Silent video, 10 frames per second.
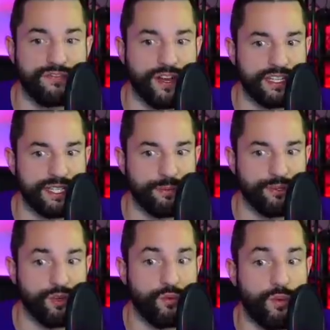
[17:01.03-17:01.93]
that's very
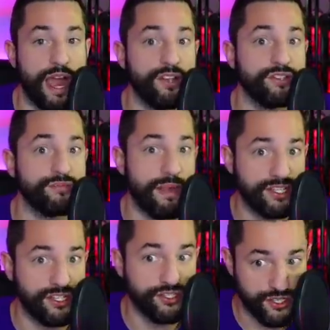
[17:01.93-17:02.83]
similar to a Wild's
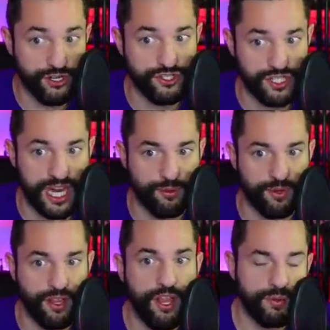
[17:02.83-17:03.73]
magic surge
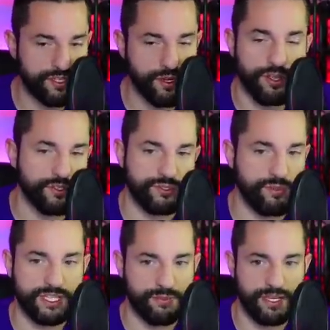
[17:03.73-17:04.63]
table, which also
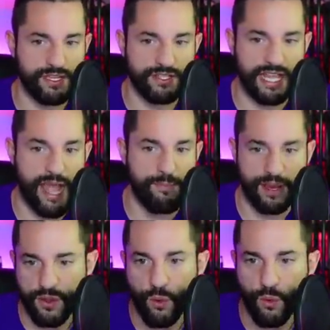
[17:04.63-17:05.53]
speaks to me just
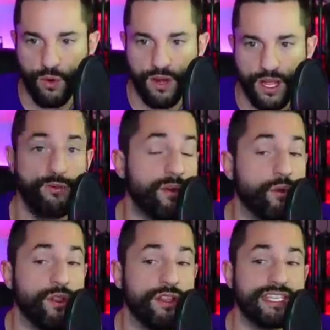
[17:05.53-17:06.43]
at my core. You might
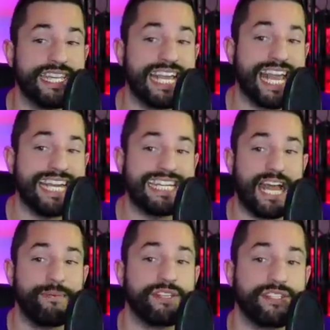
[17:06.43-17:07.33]
roll in this thing
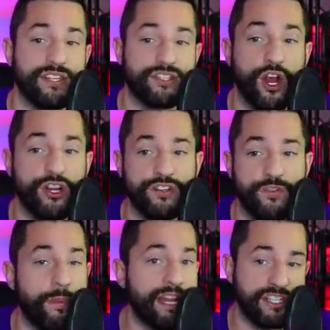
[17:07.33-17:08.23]
anytime a charge
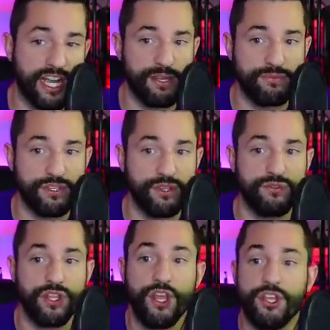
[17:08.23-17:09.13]
of a magic item's
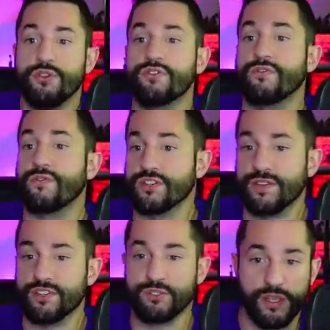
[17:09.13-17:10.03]
used, you use a
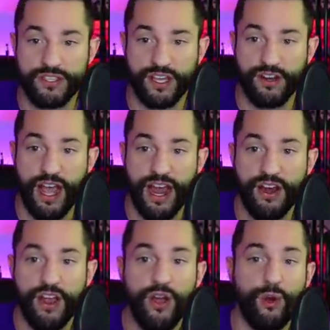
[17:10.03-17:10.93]
first level spell slot or
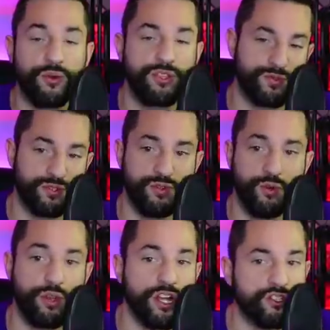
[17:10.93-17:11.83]
higher, or this was
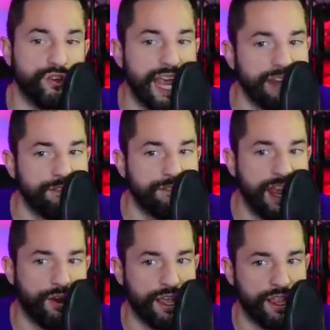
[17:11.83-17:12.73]
cool, a dragon,
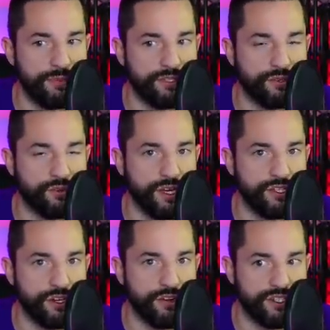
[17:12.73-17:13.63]
fey, or elemental
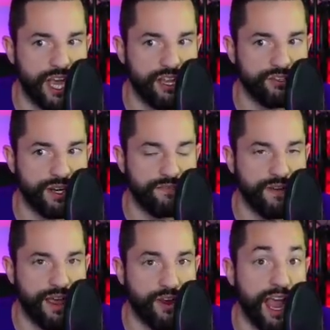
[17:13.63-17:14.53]
creature of challenge rating
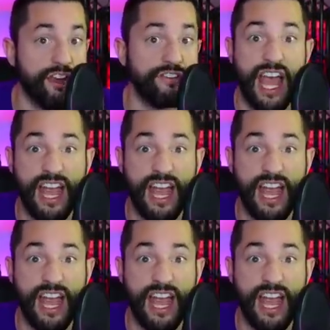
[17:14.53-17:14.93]
5 or higher